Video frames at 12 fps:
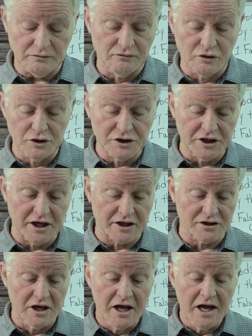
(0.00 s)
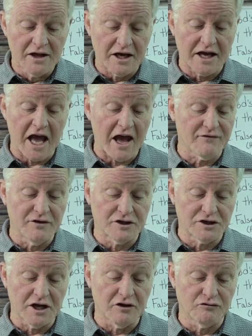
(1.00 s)
Verse 6, the calf
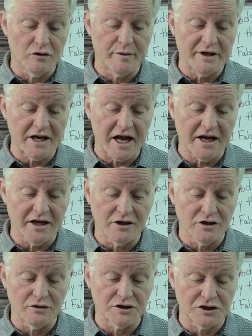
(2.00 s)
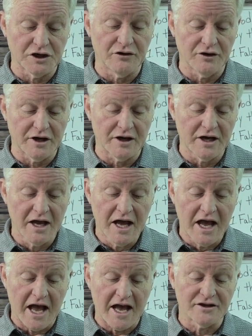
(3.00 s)
itself will be taken to Assyria
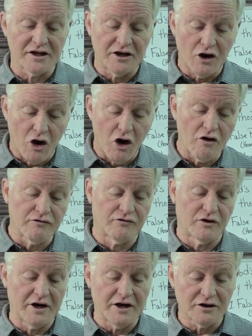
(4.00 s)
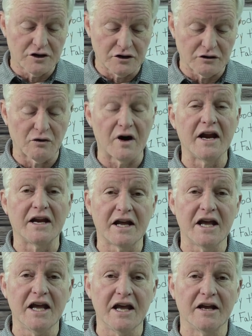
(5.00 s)
as an offering to the great
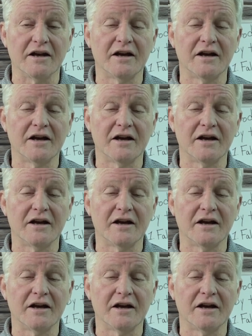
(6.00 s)
king.